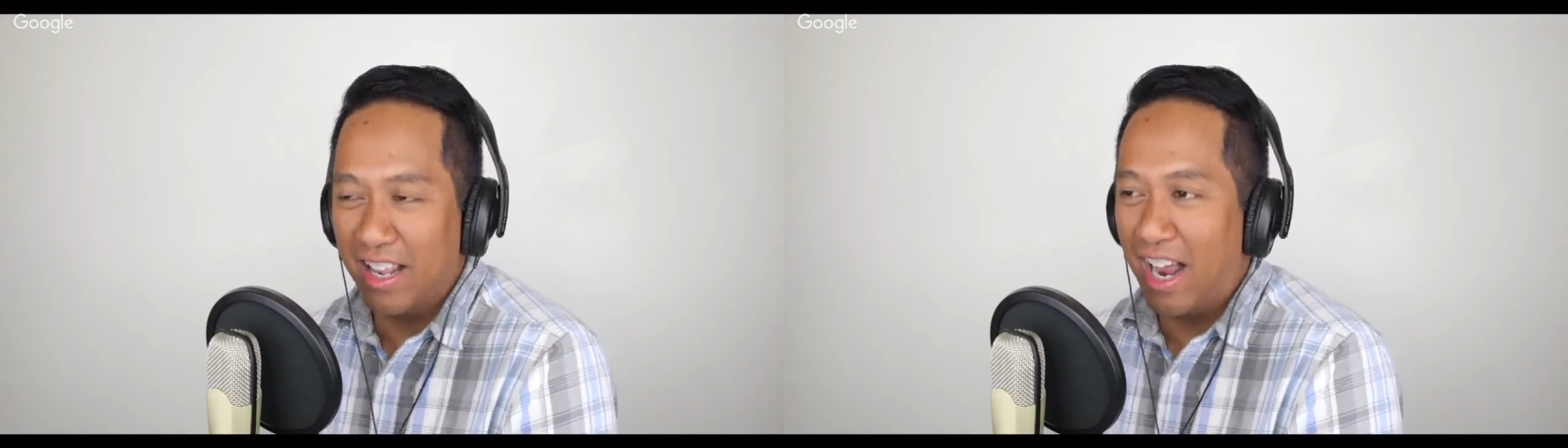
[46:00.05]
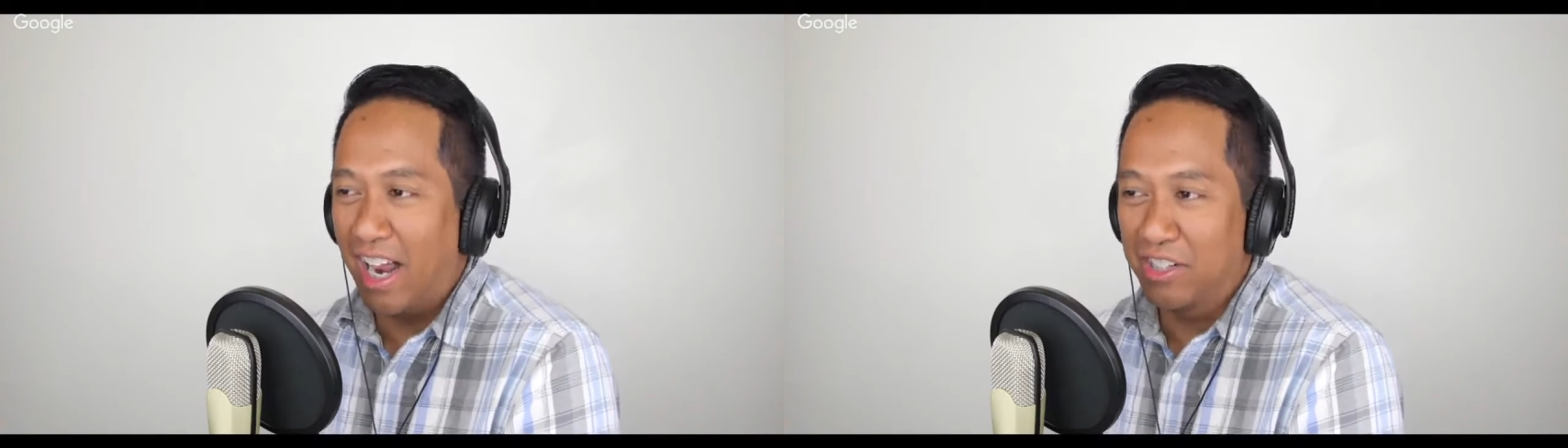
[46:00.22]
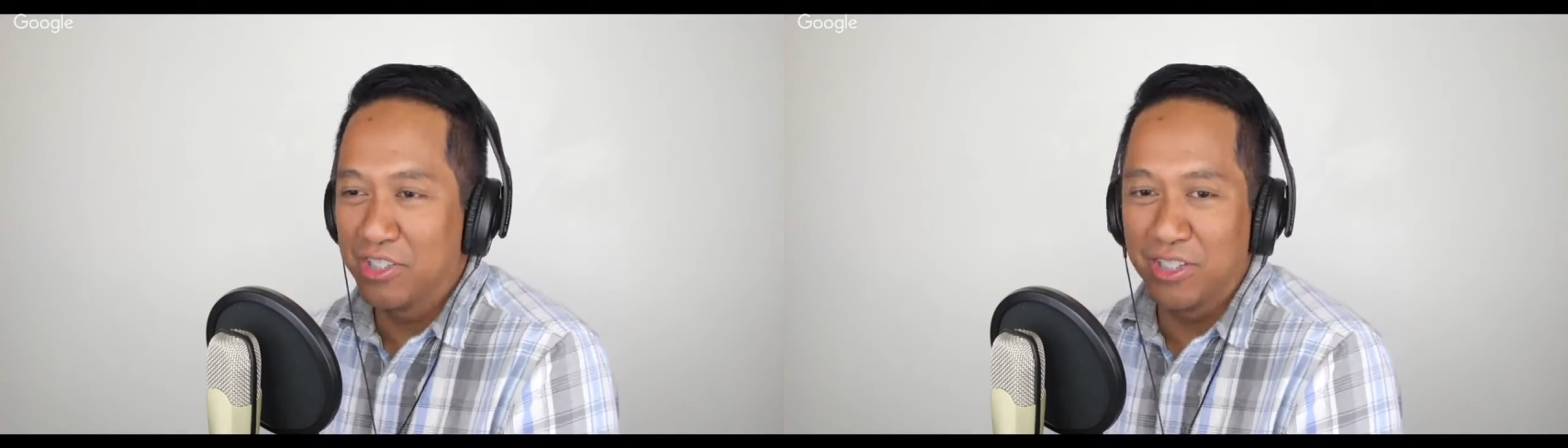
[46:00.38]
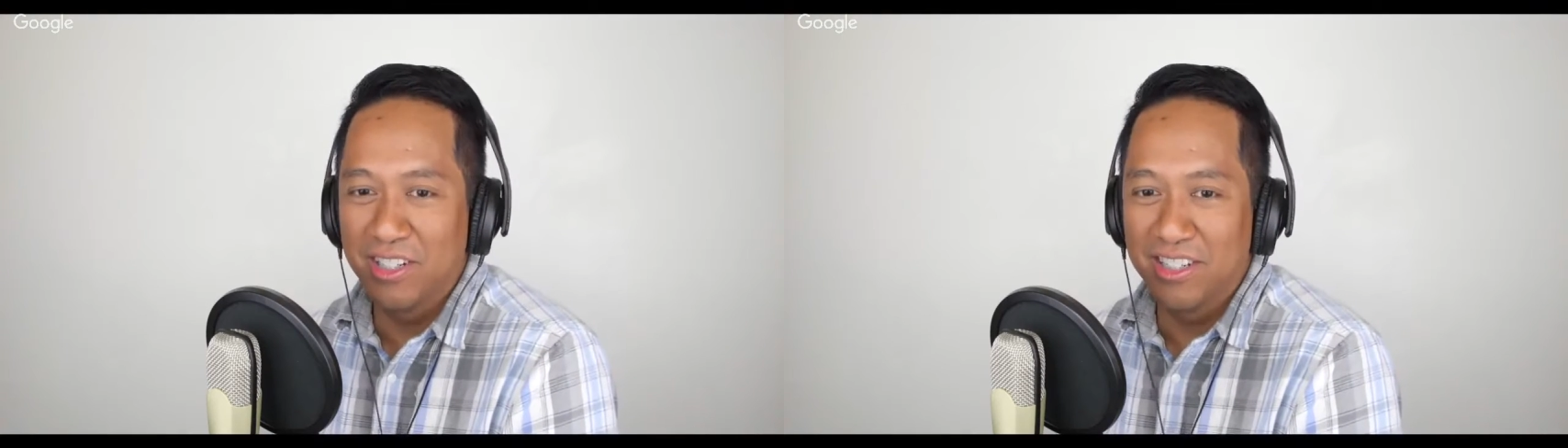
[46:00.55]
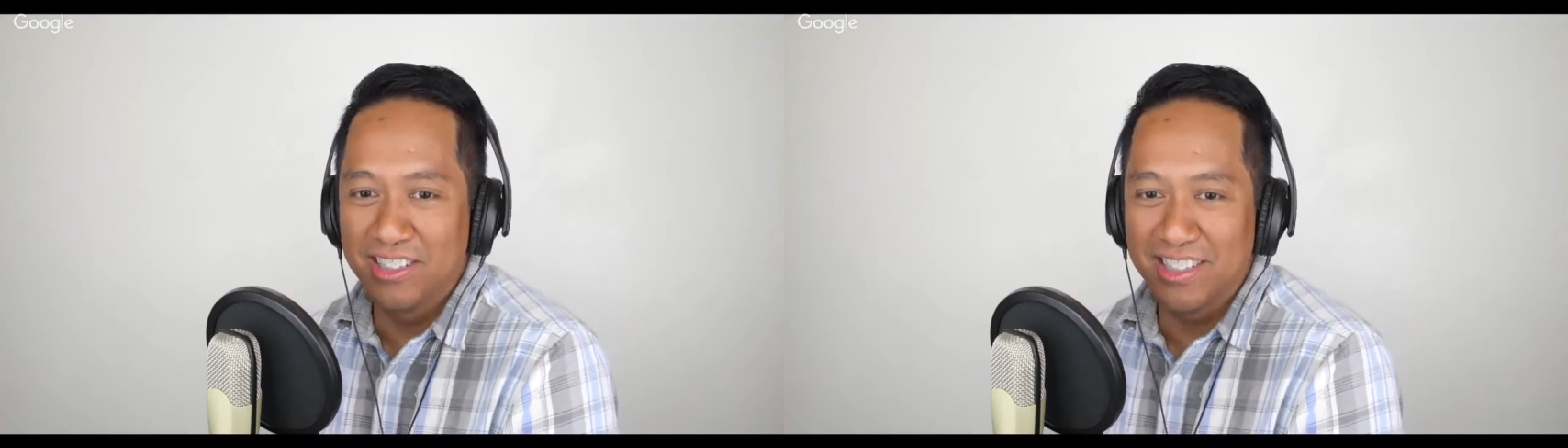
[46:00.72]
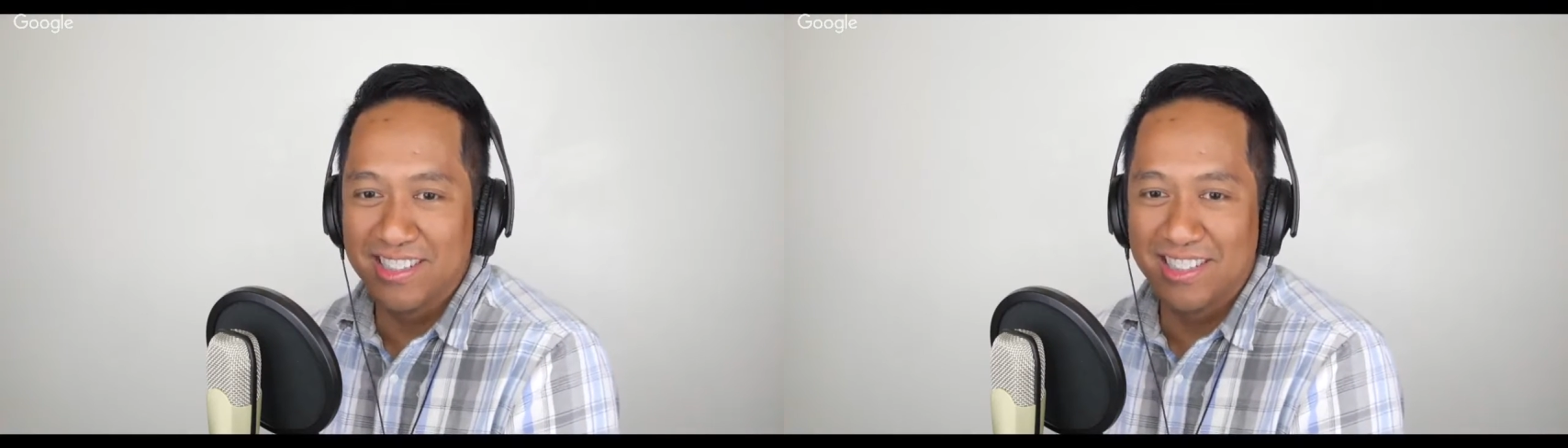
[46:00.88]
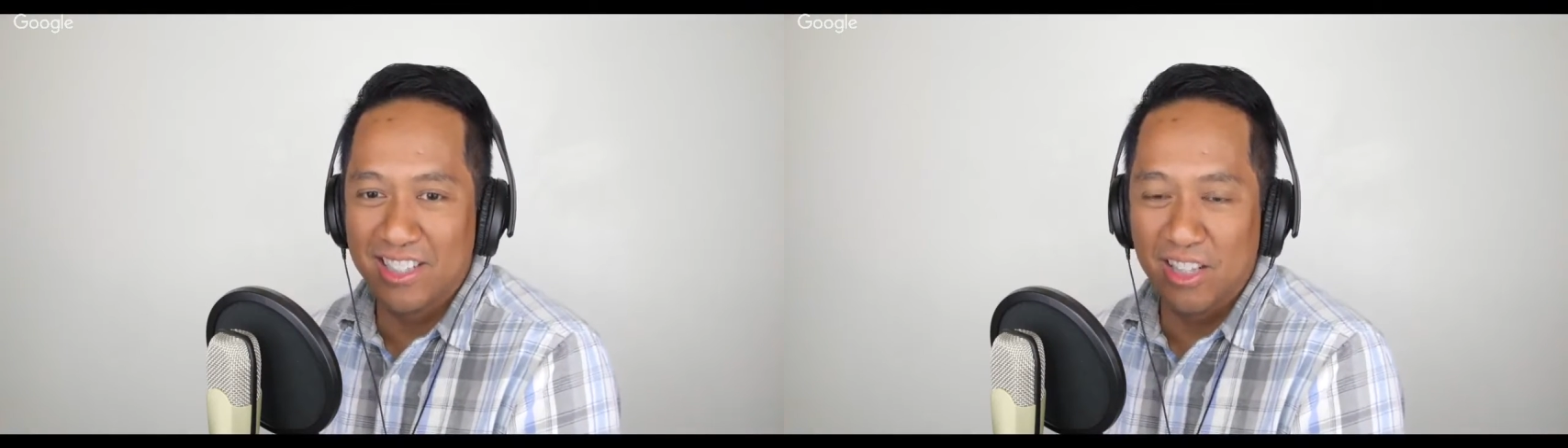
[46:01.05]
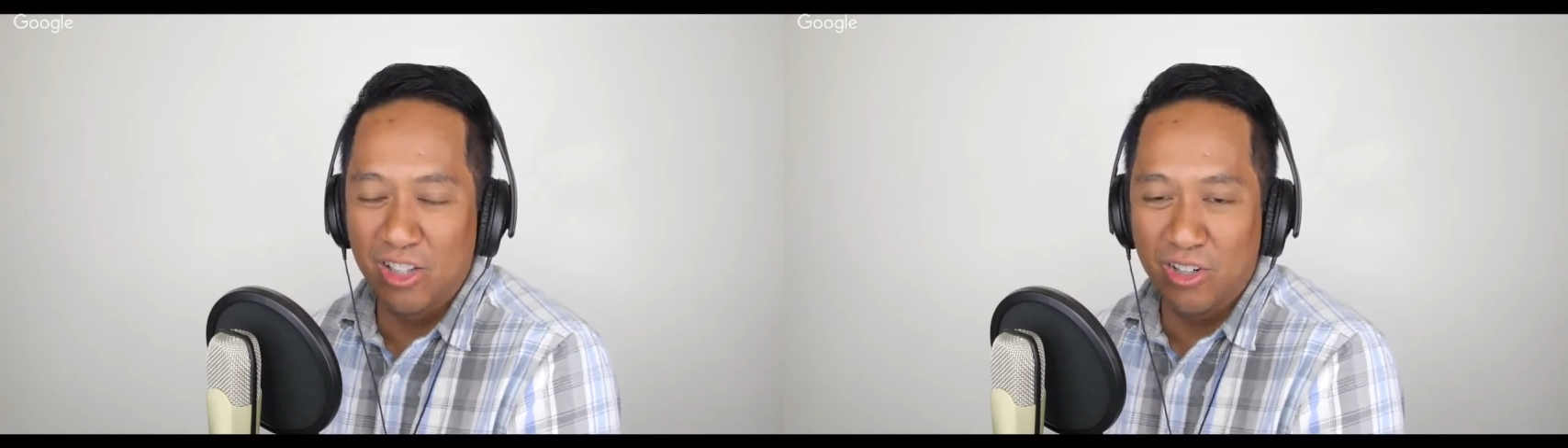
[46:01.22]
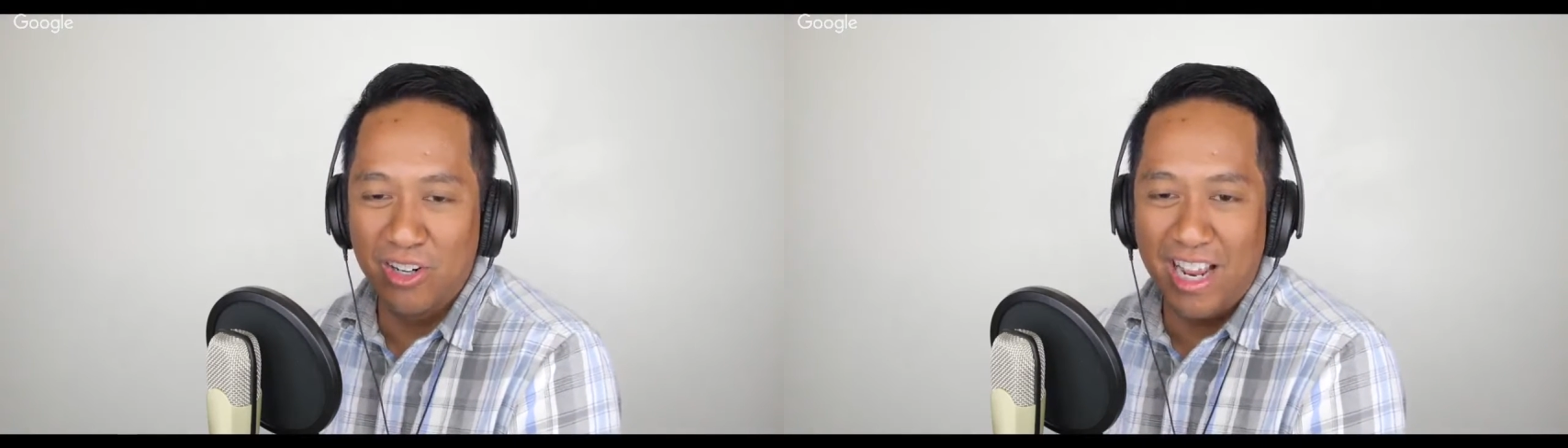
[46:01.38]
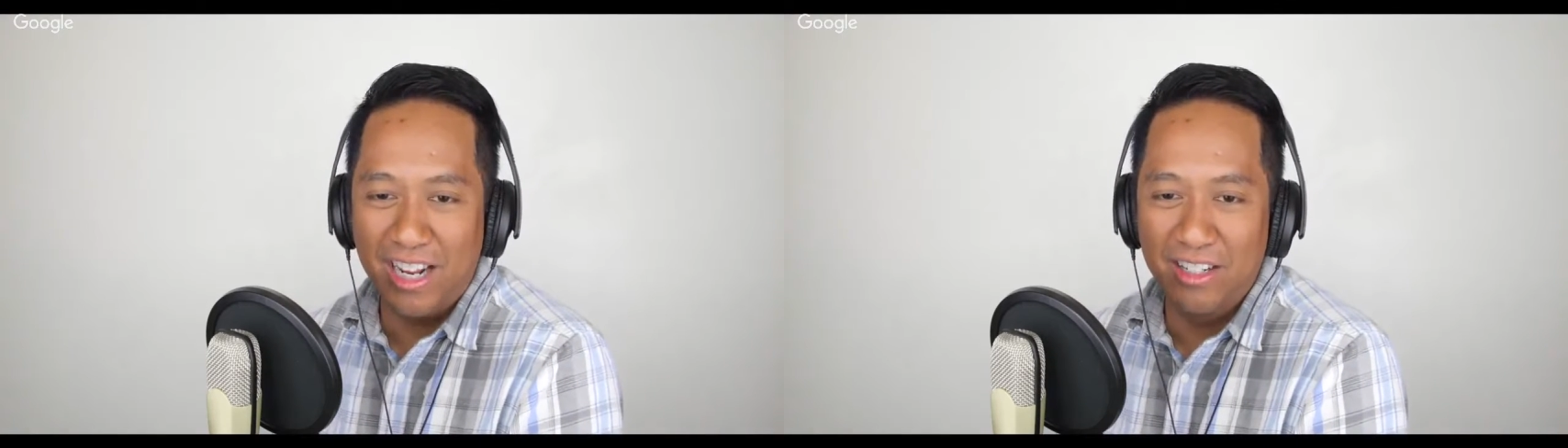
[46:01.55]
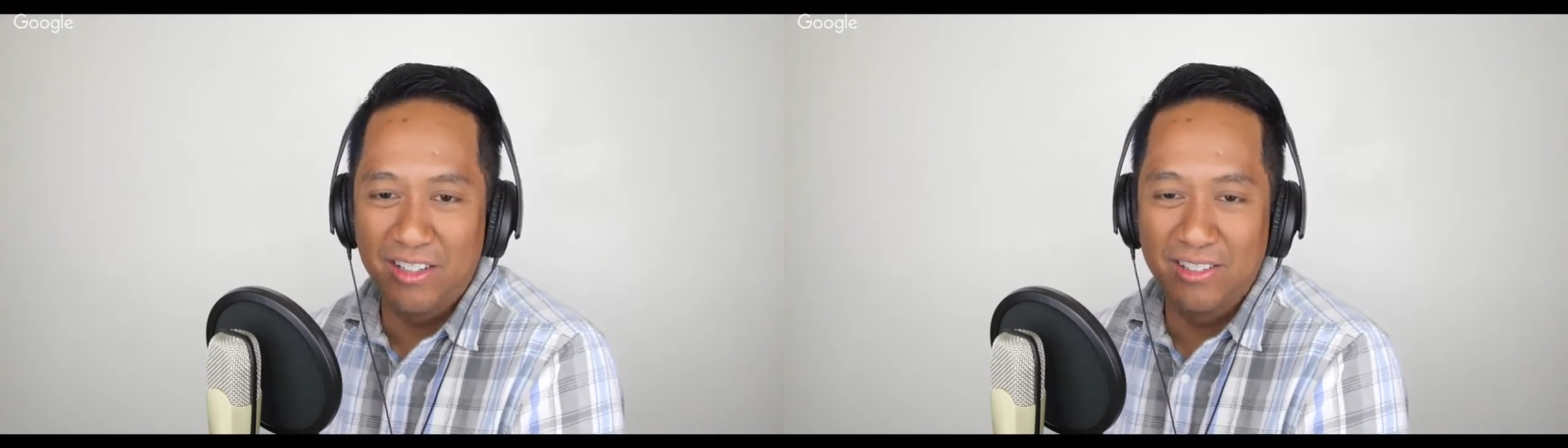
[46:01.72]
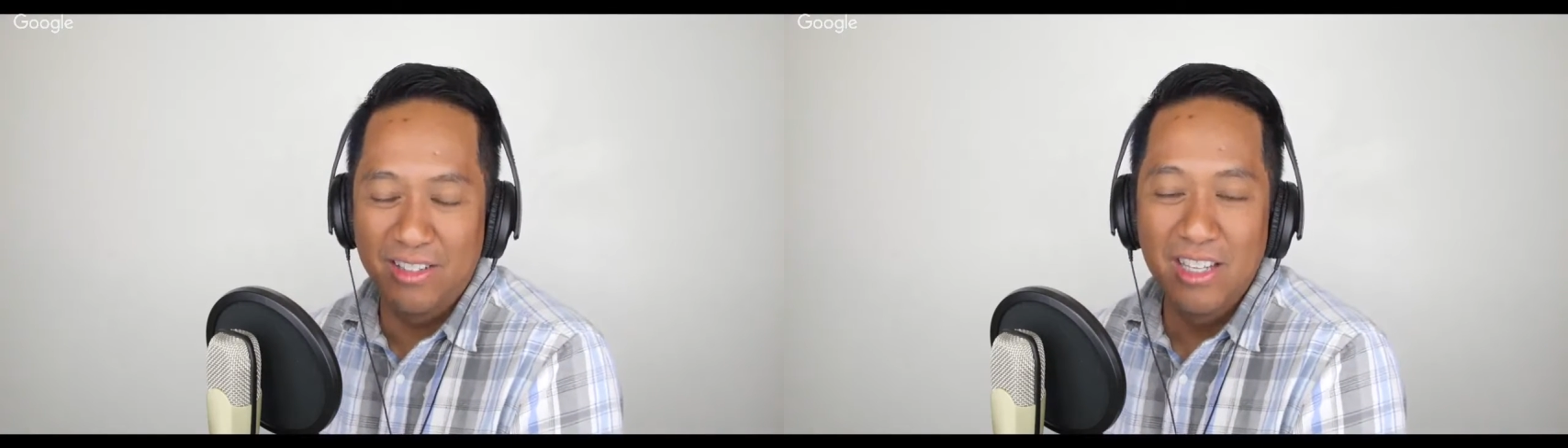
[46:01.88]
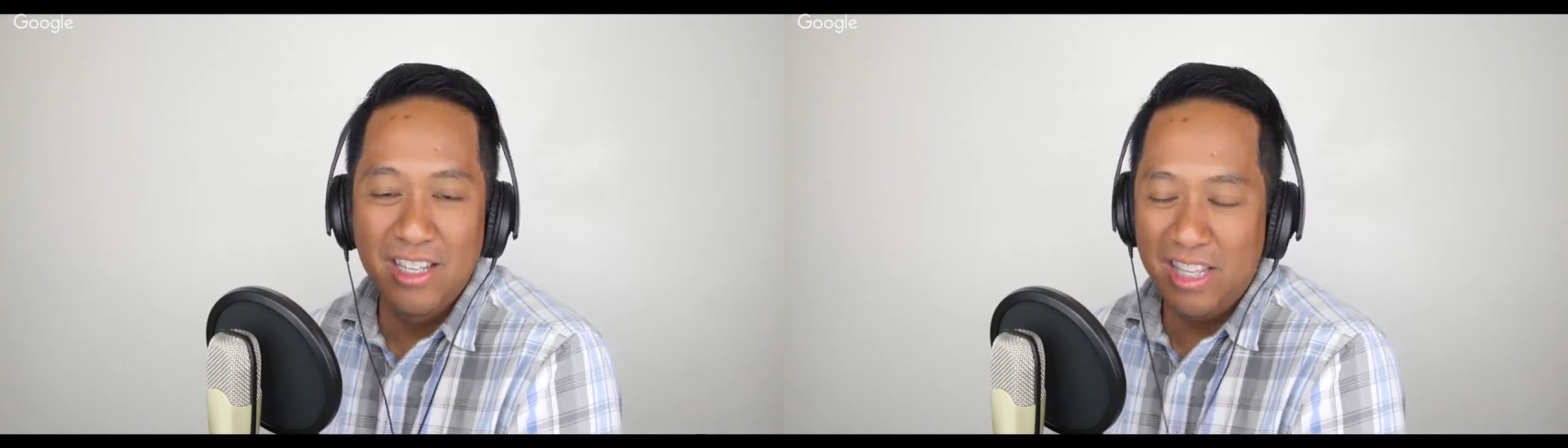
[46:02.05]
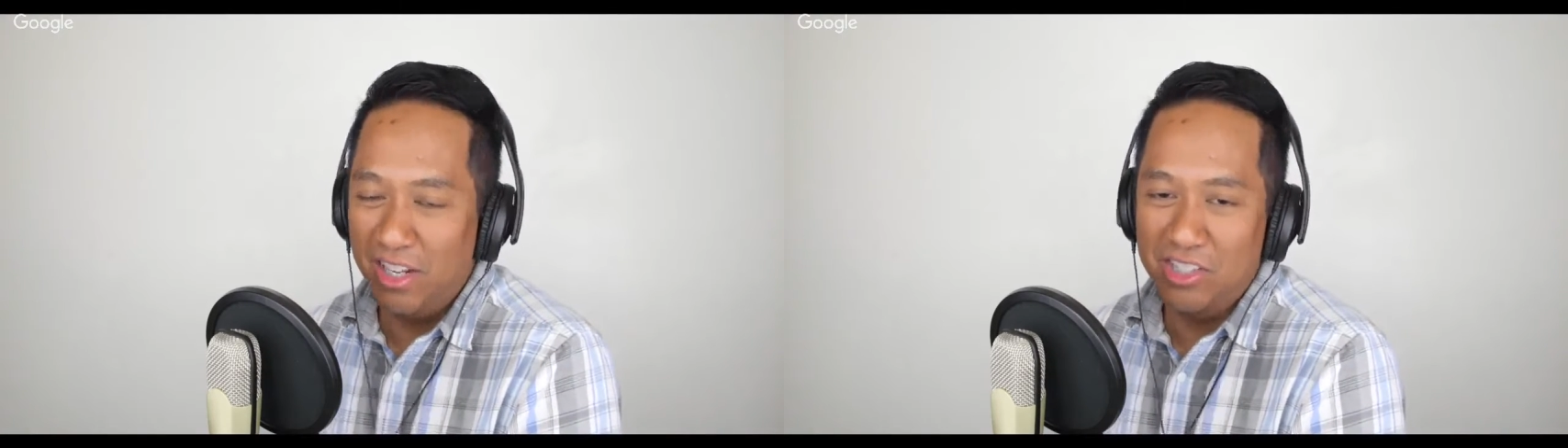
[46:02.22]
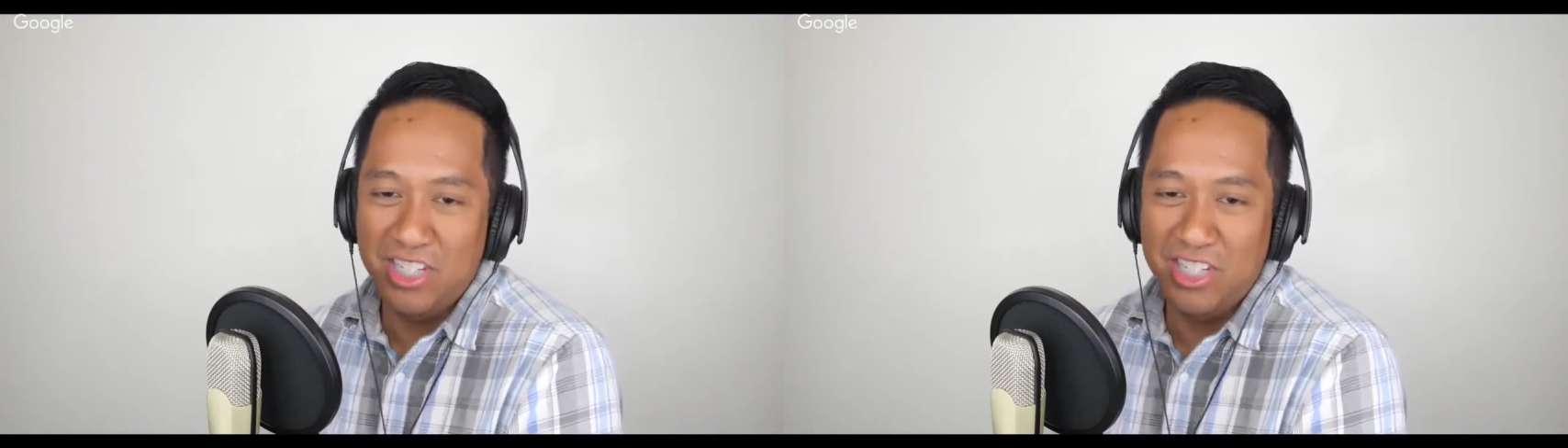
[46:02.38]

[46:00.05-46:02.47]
I should have just learned how to either